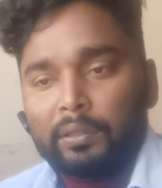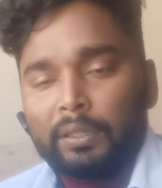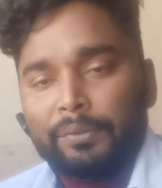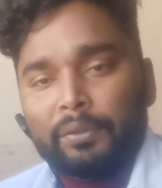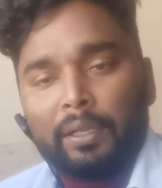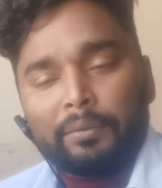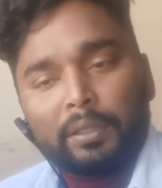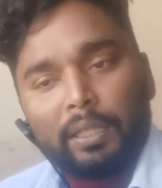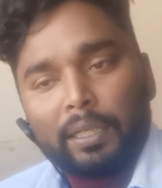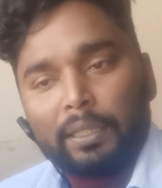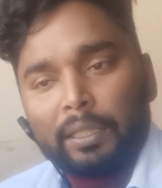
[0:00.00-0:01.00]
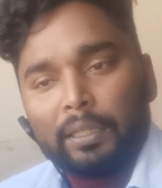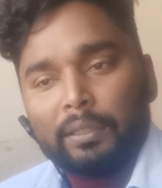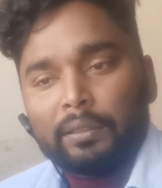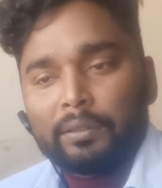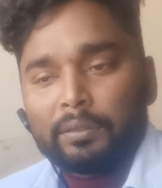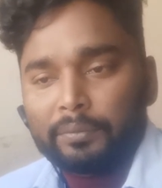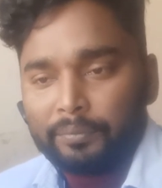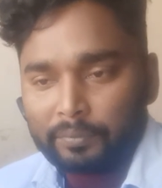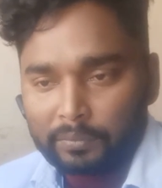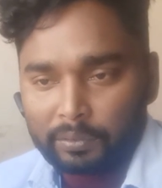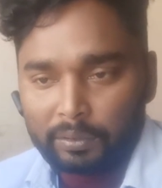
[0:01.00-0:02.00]
If you have the data,
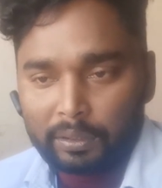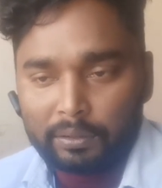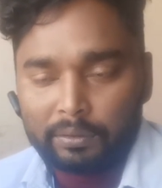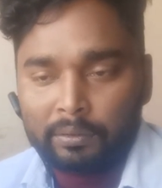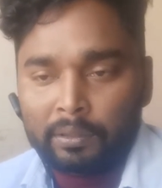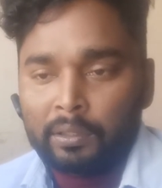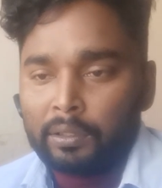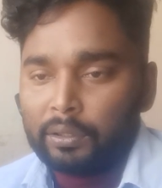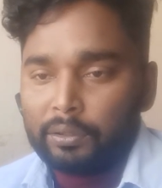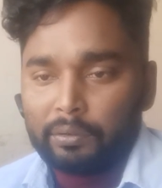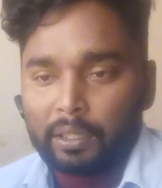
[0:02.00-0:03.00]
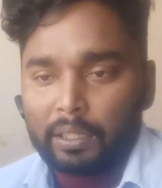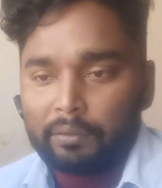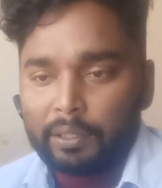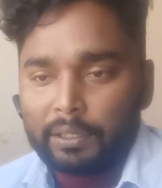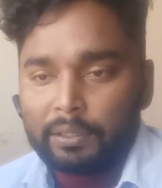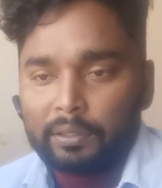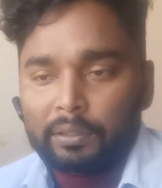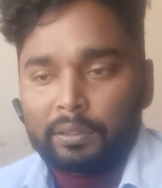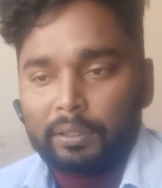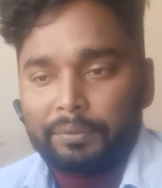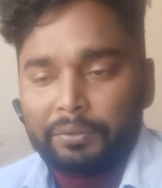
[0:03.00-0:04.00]
You are, you are rich.
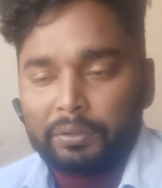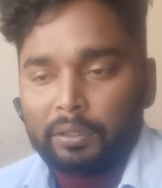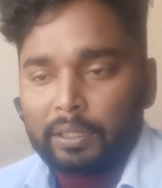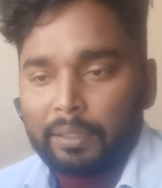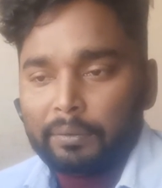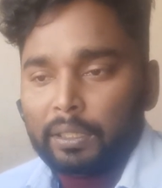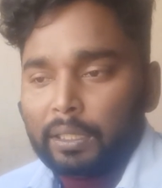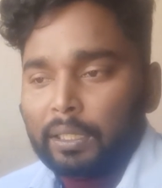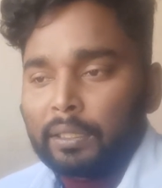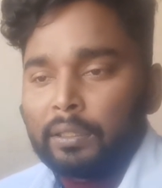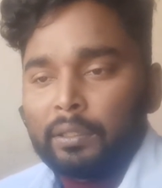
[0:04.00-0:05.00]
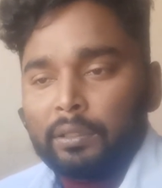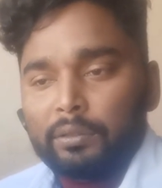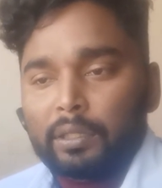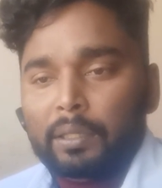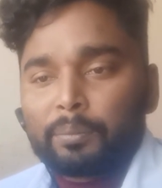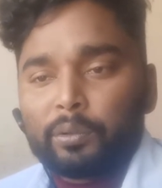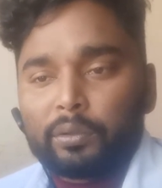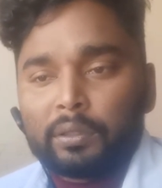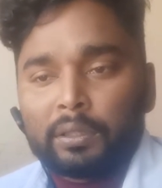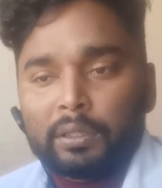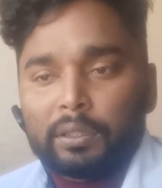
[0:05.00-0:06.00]
If you don't have data, you are poor.